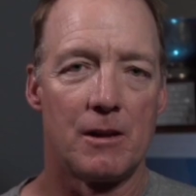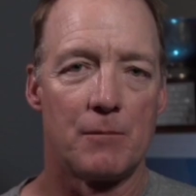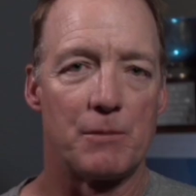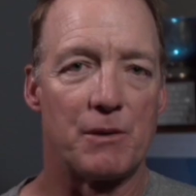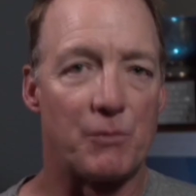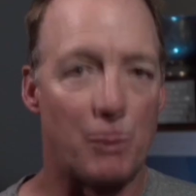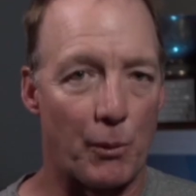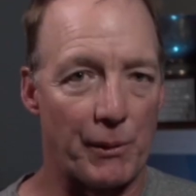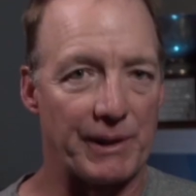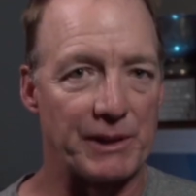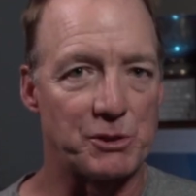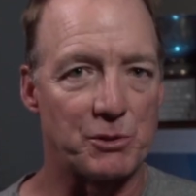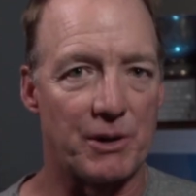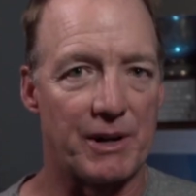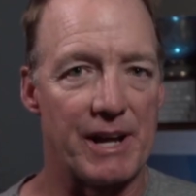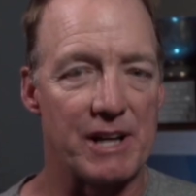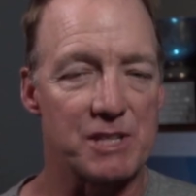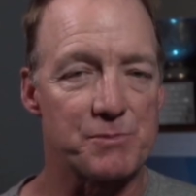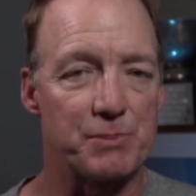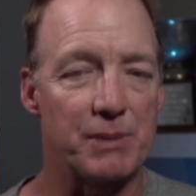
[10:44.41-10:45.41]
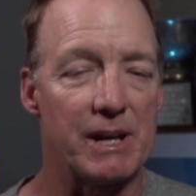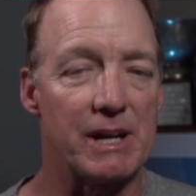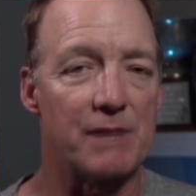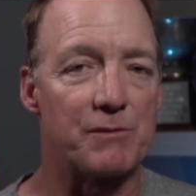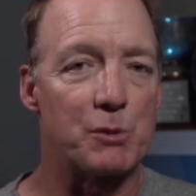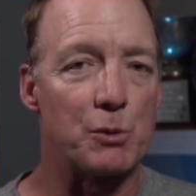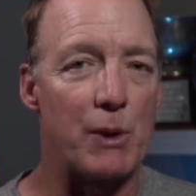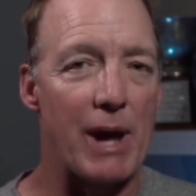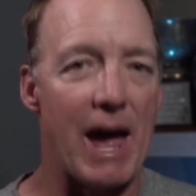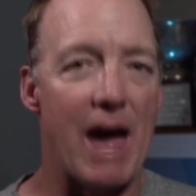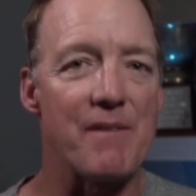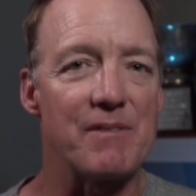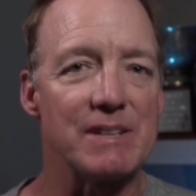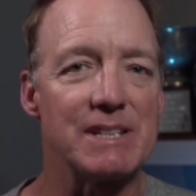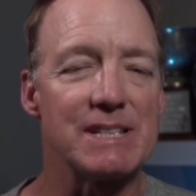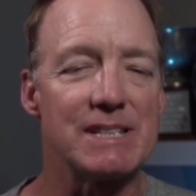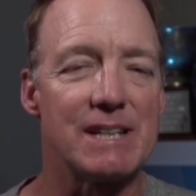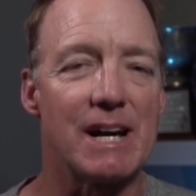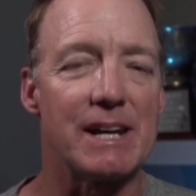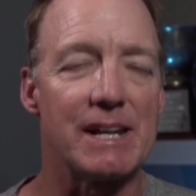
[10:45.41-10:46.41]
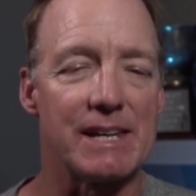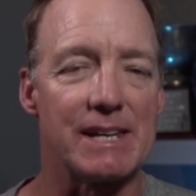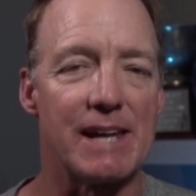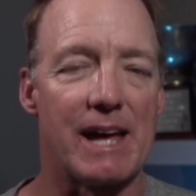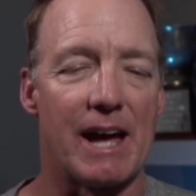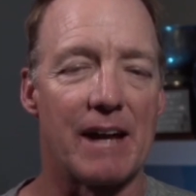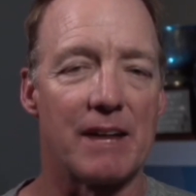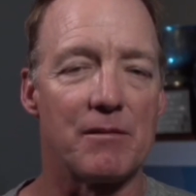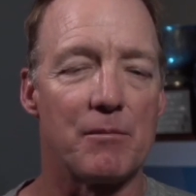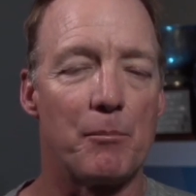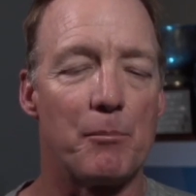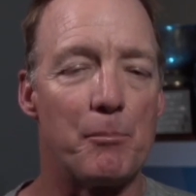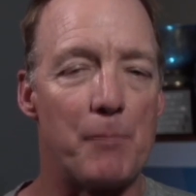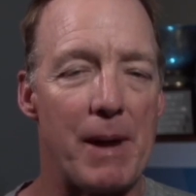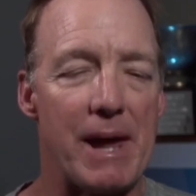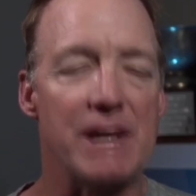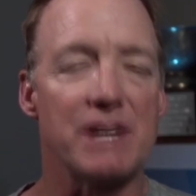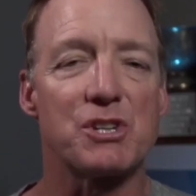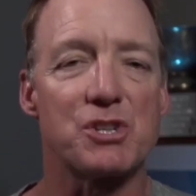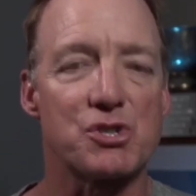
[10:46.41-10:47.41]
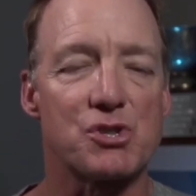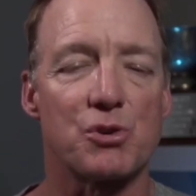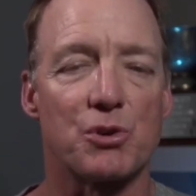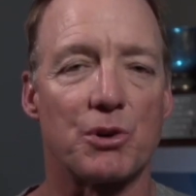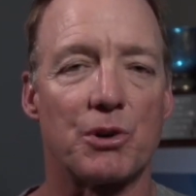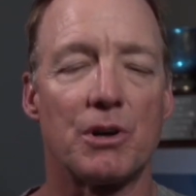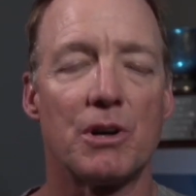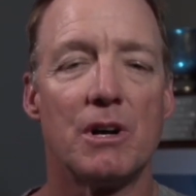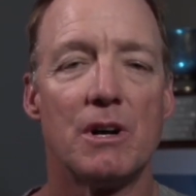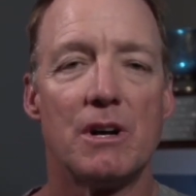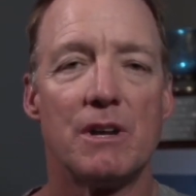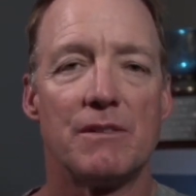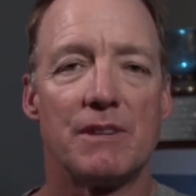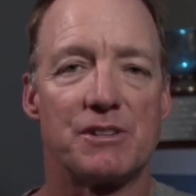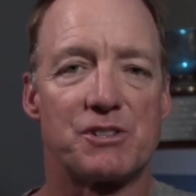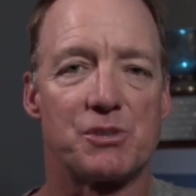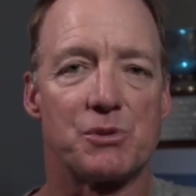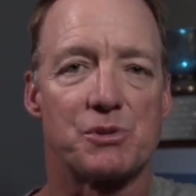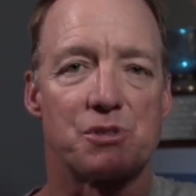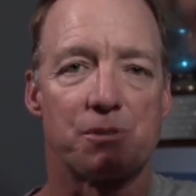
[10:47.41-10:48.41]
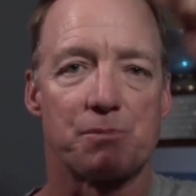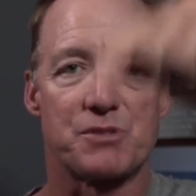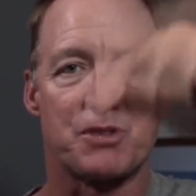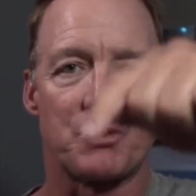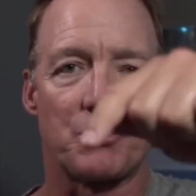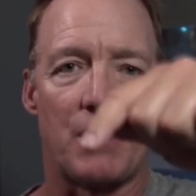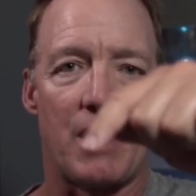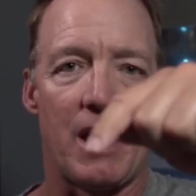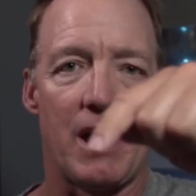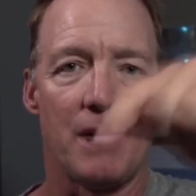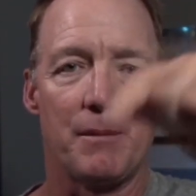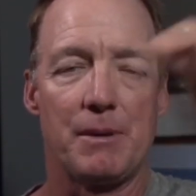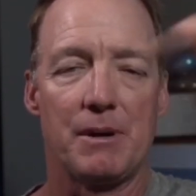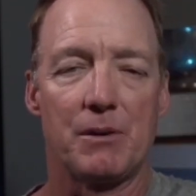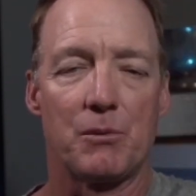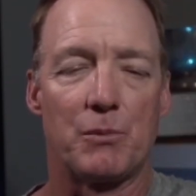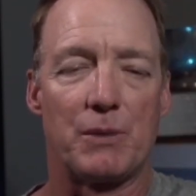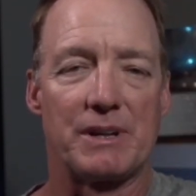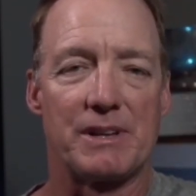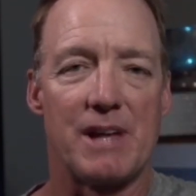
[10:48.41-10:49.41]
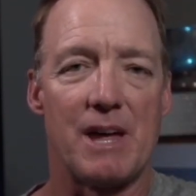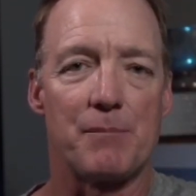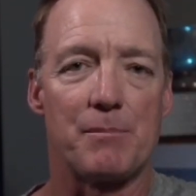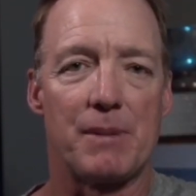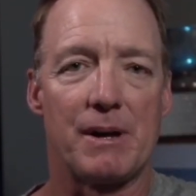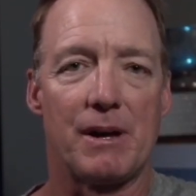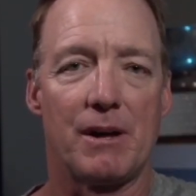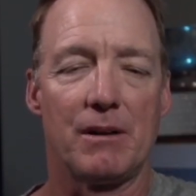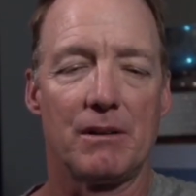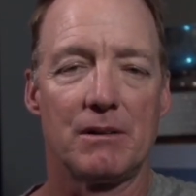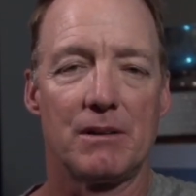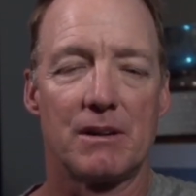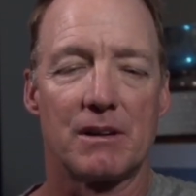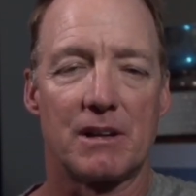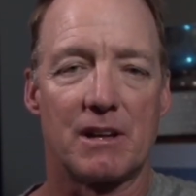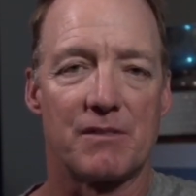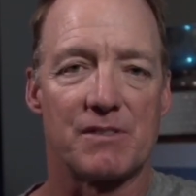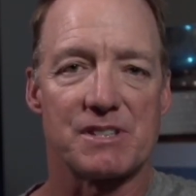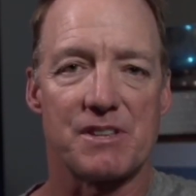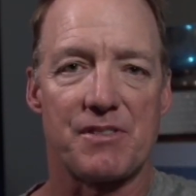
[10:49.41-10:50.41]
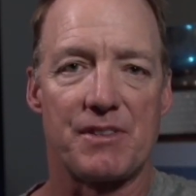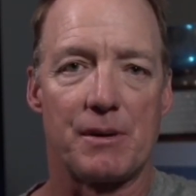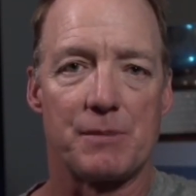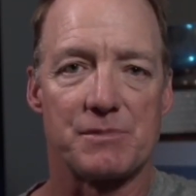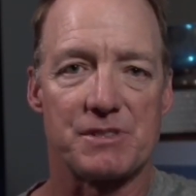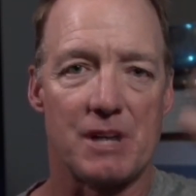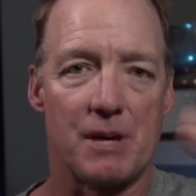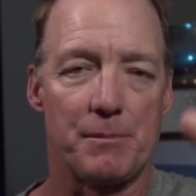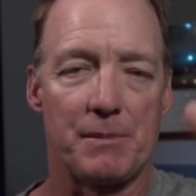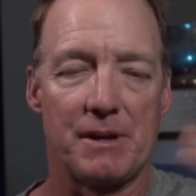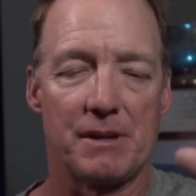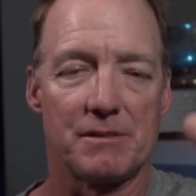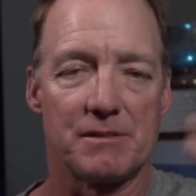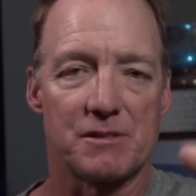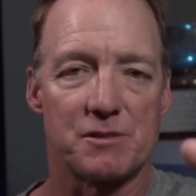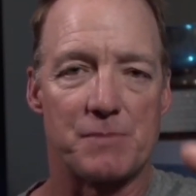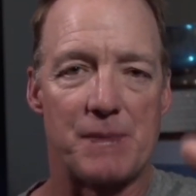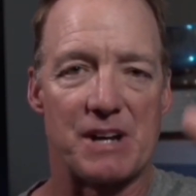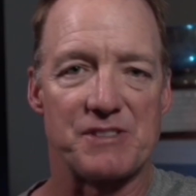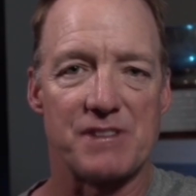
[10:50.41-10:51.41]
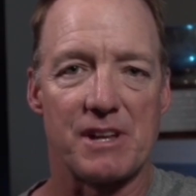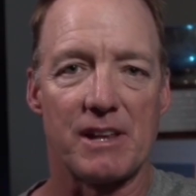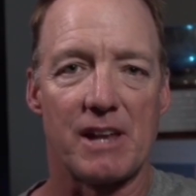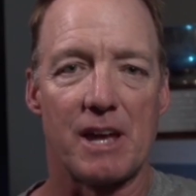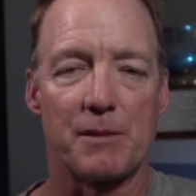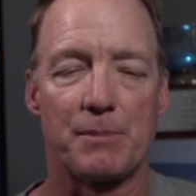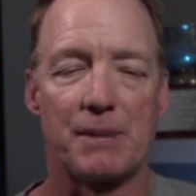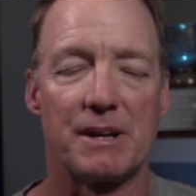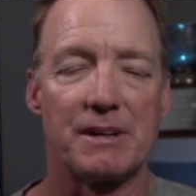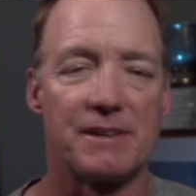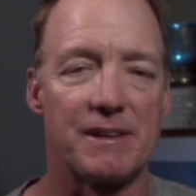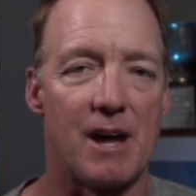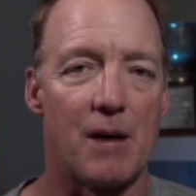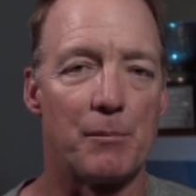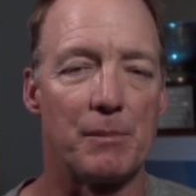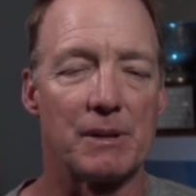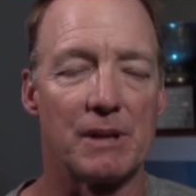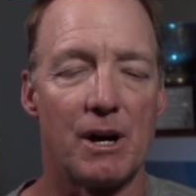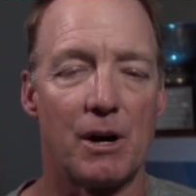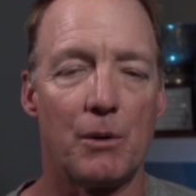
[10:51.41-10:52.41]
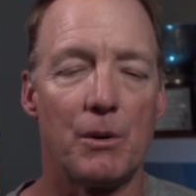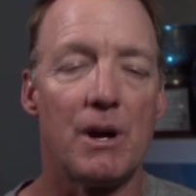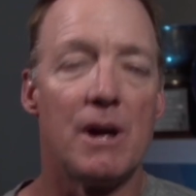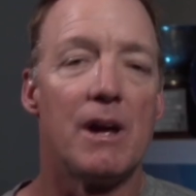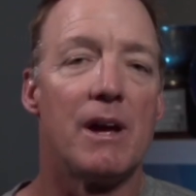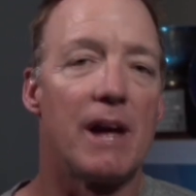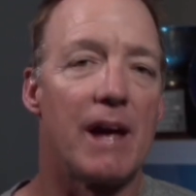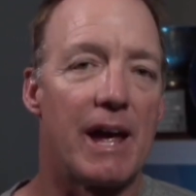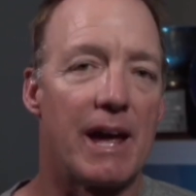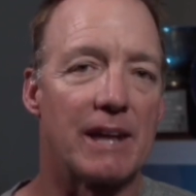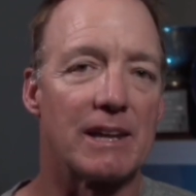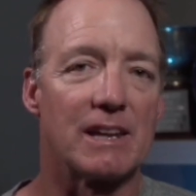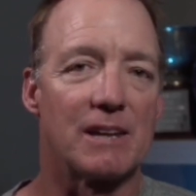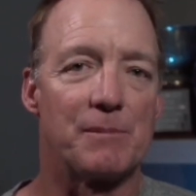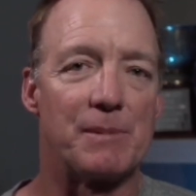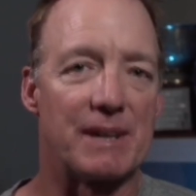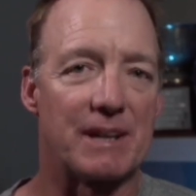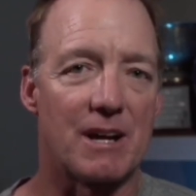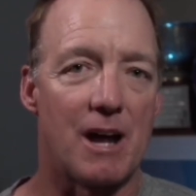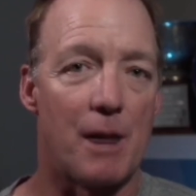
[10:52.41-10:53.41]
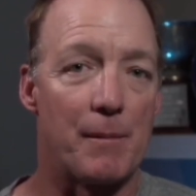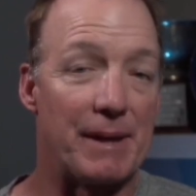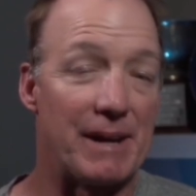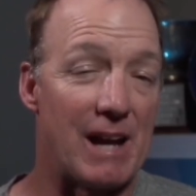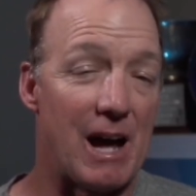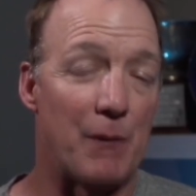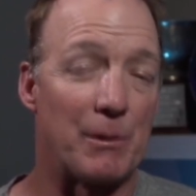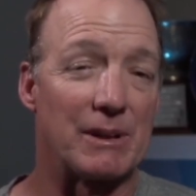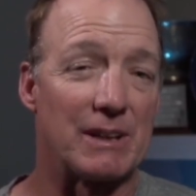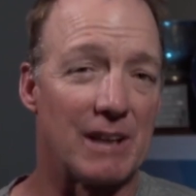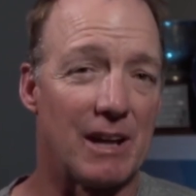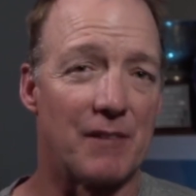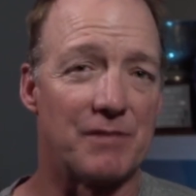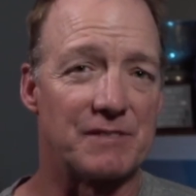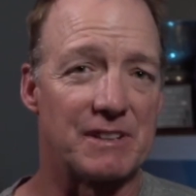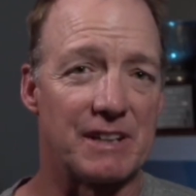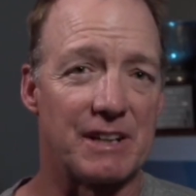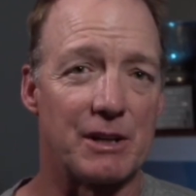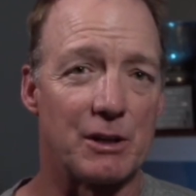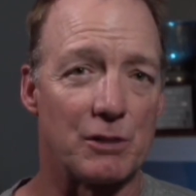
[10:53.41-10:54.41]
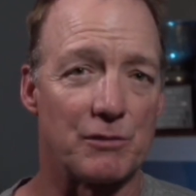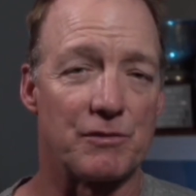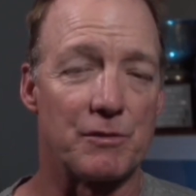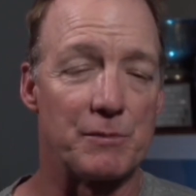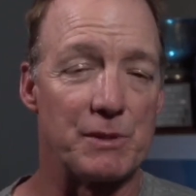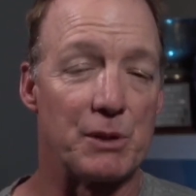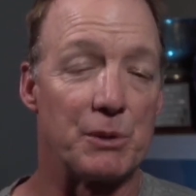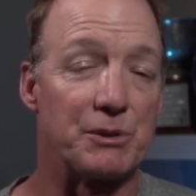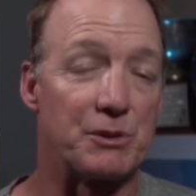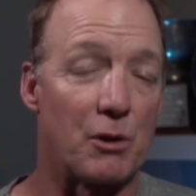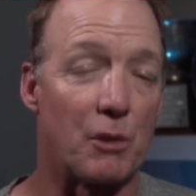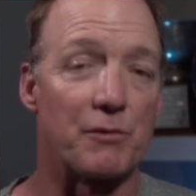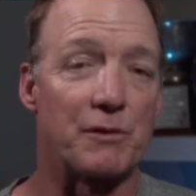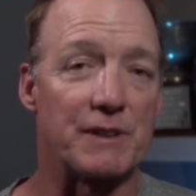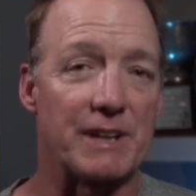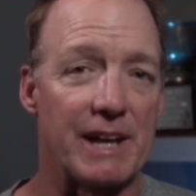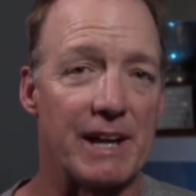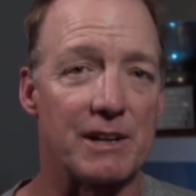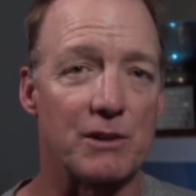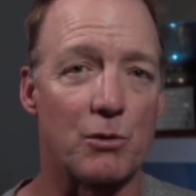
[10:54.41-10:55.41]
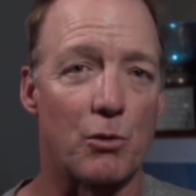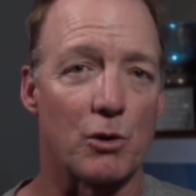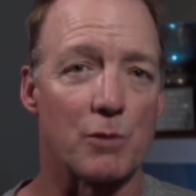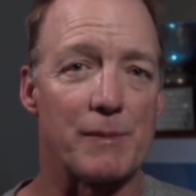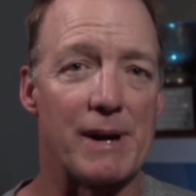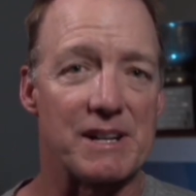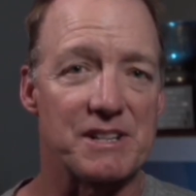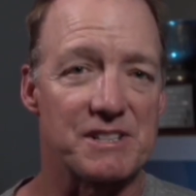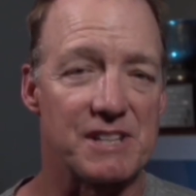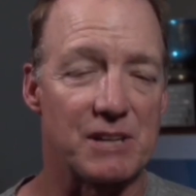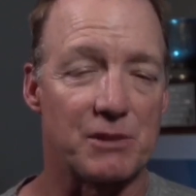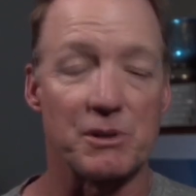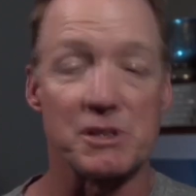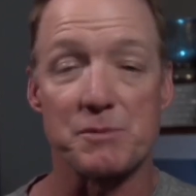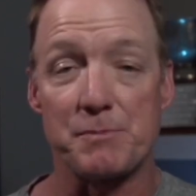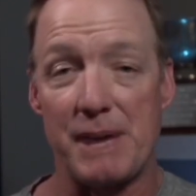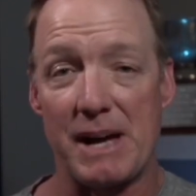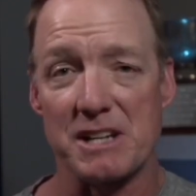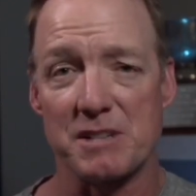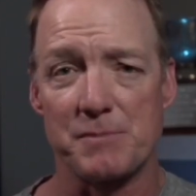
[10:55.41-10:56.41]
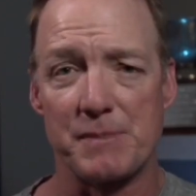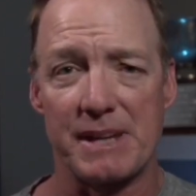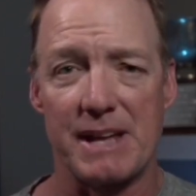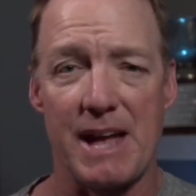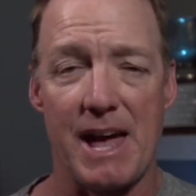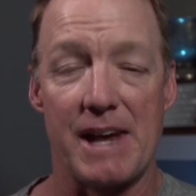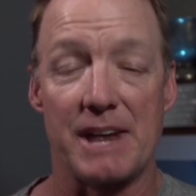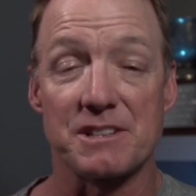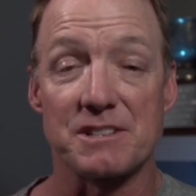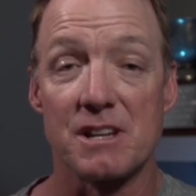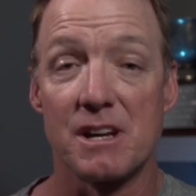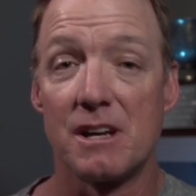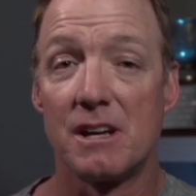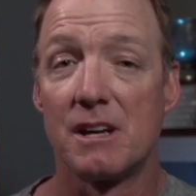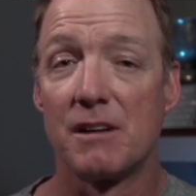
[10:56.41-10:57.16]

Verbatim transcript: Before we get to our next play, if you haven't done it yet, make sure that you subscribe, ring that bell, give us a thumbs up, smash that like button down below, and leave me a comment. I would love to hear from you. And don't forget, quarterback secrets, passing mechanics.